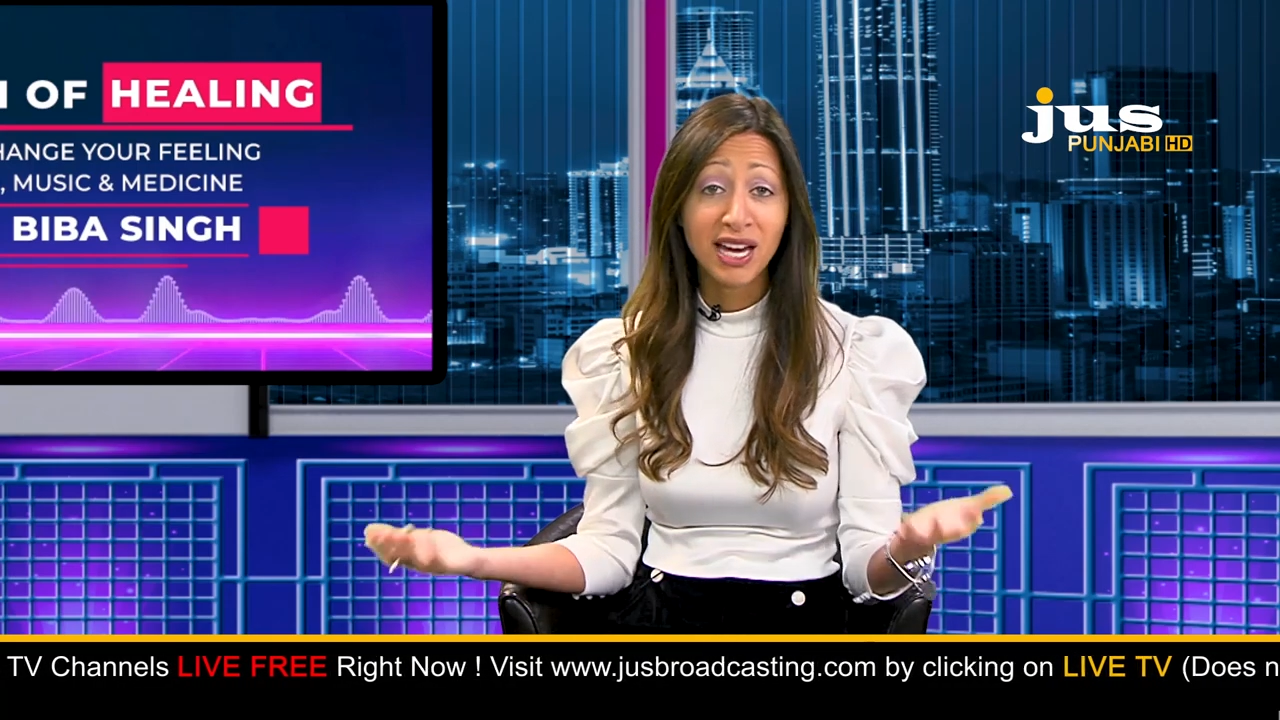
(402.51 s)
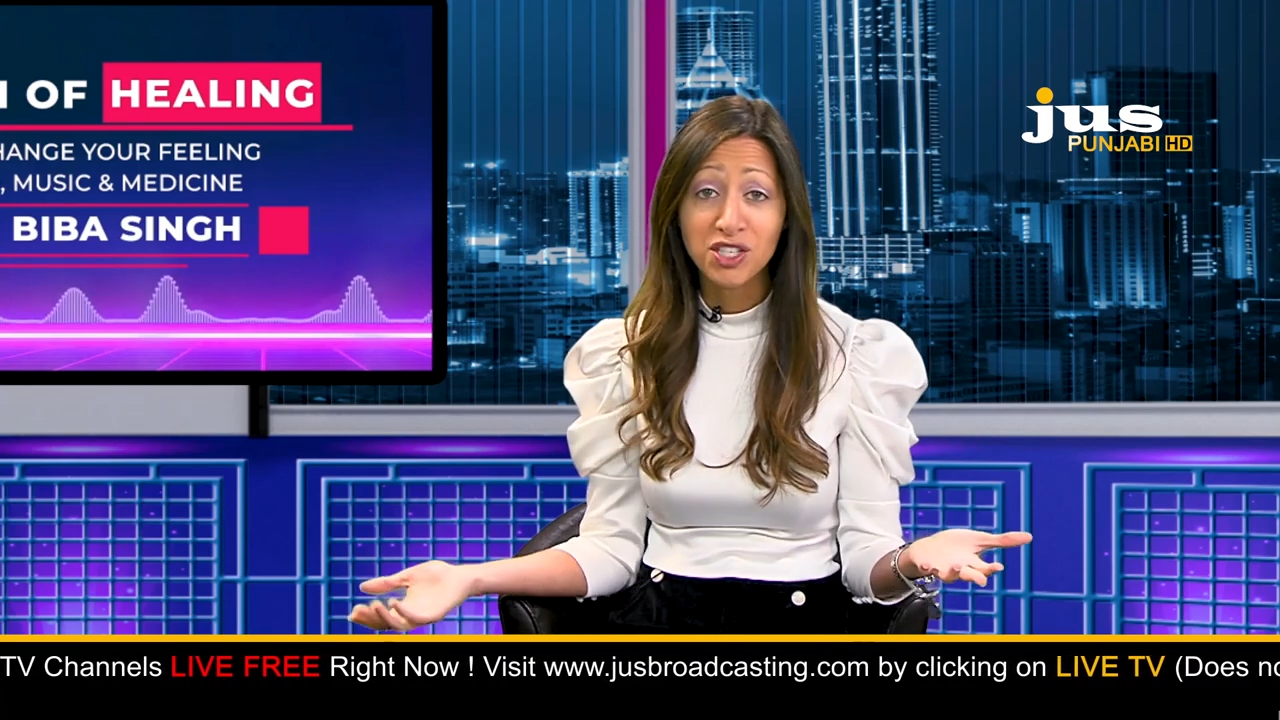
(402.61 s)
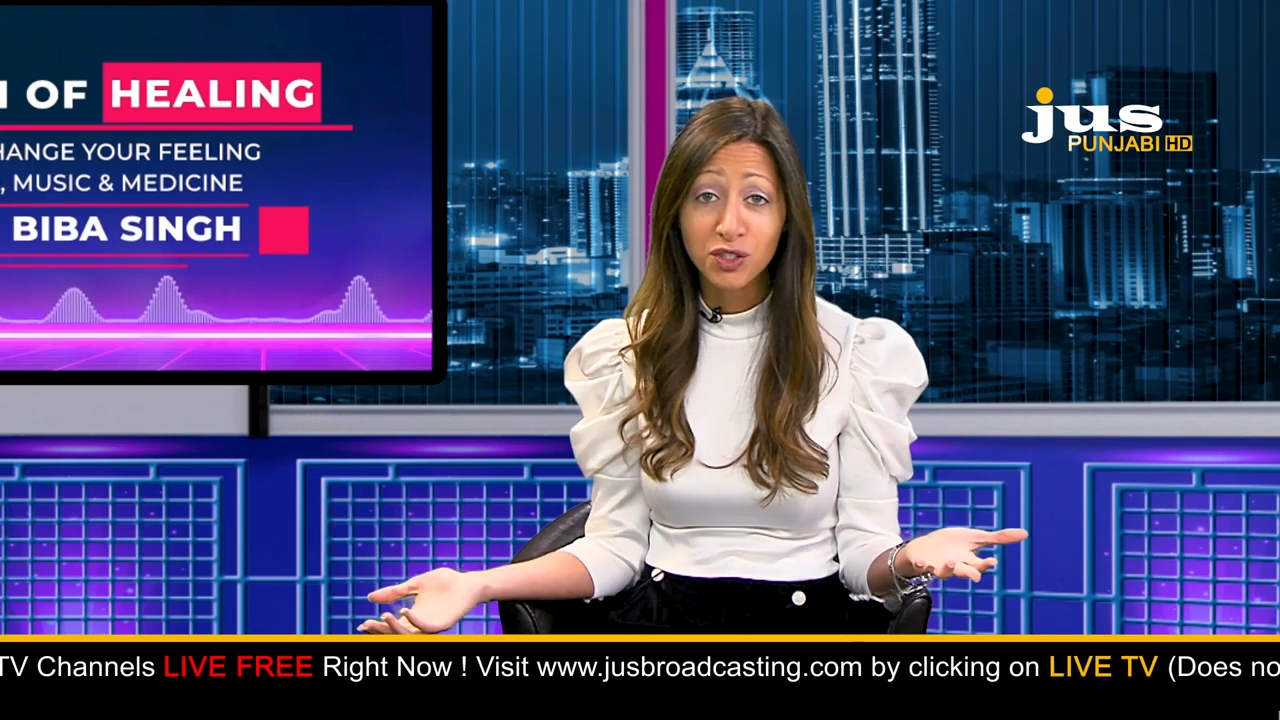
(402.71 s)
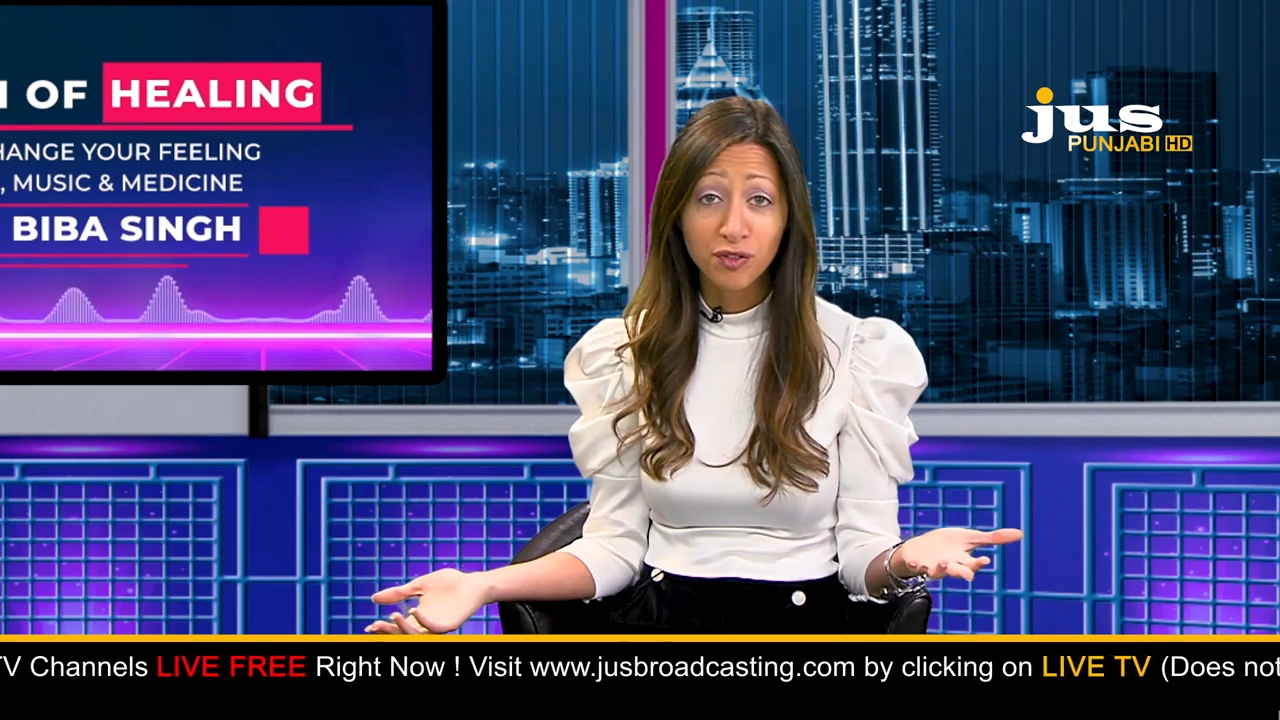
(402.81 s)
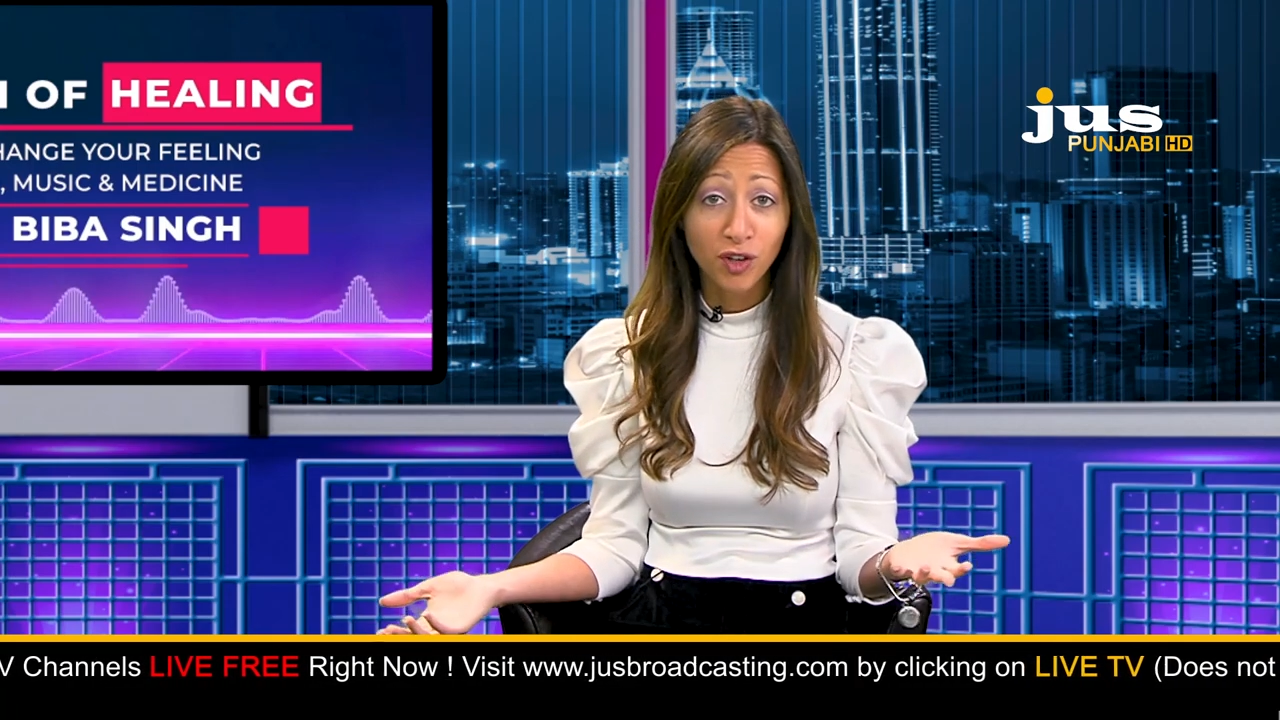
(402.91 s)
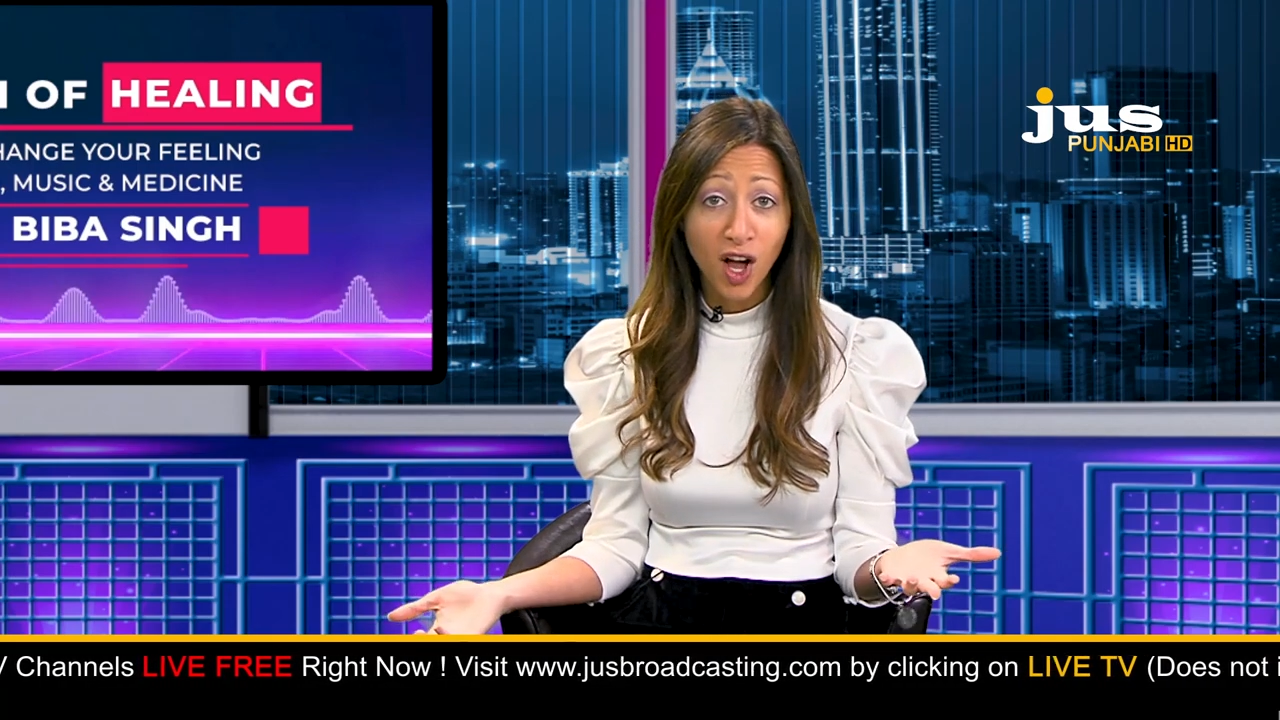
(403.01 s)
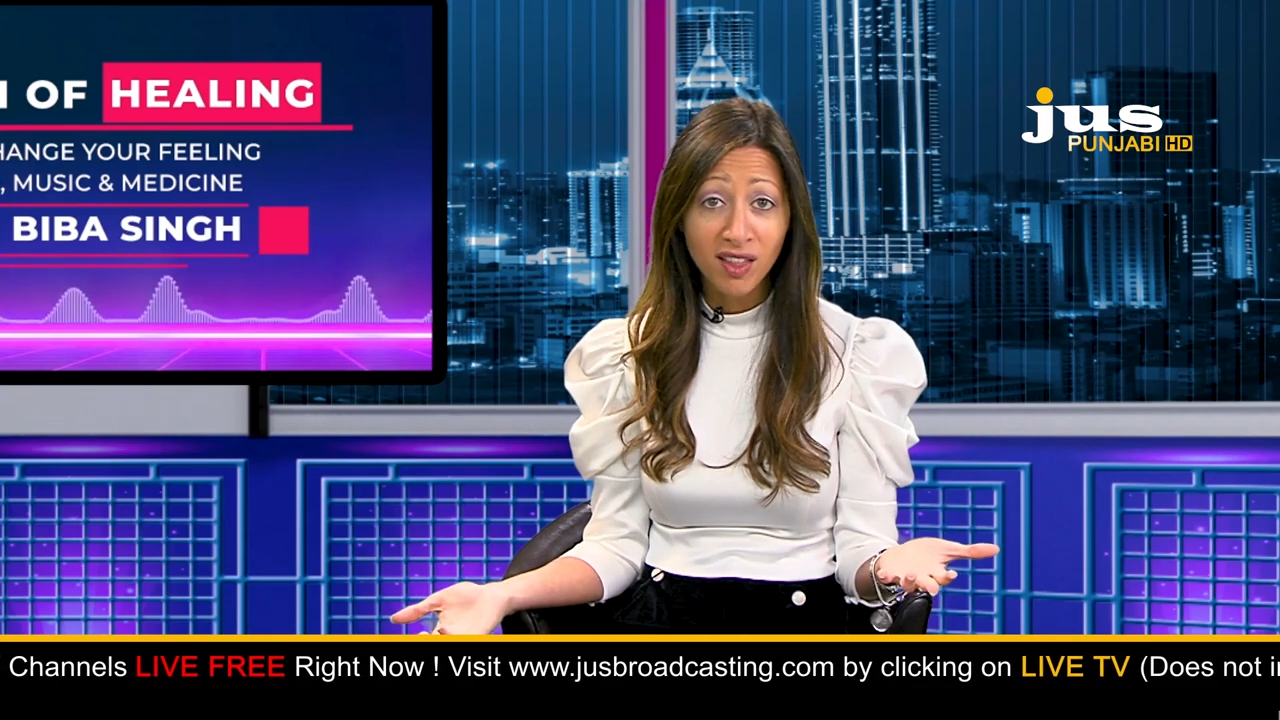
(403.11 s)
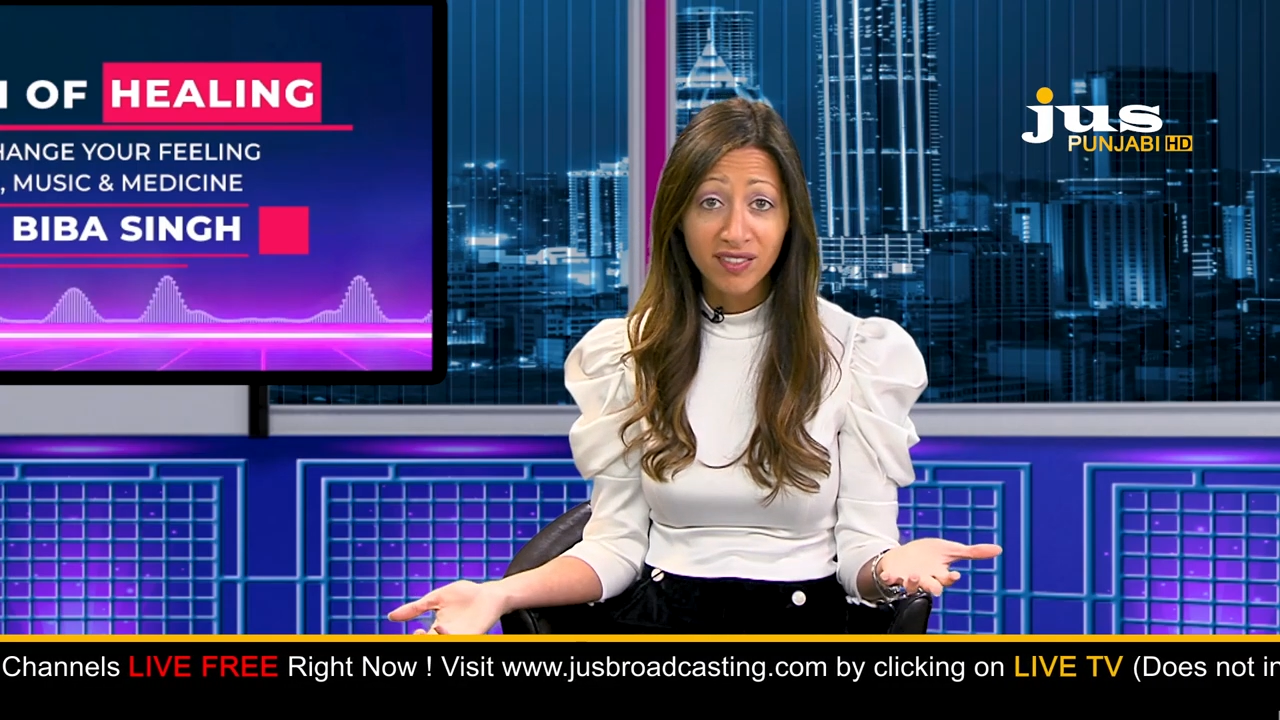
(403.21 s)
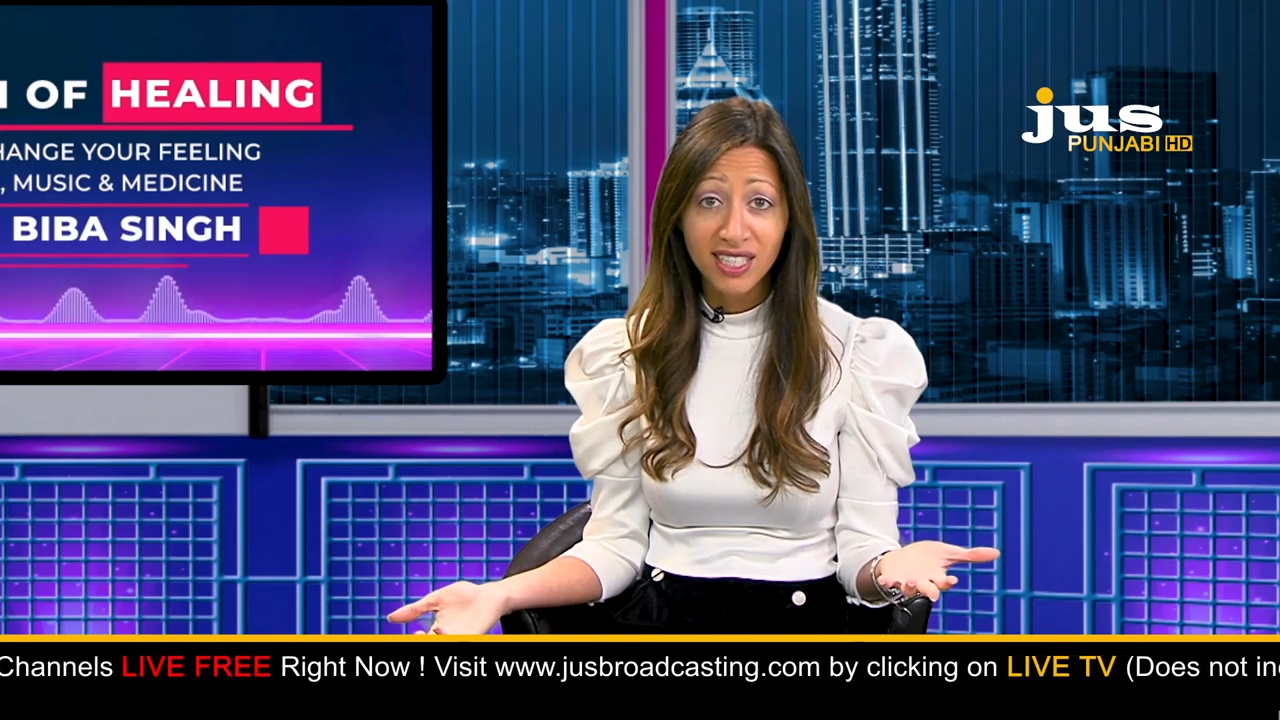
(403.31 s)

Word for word: magical for all of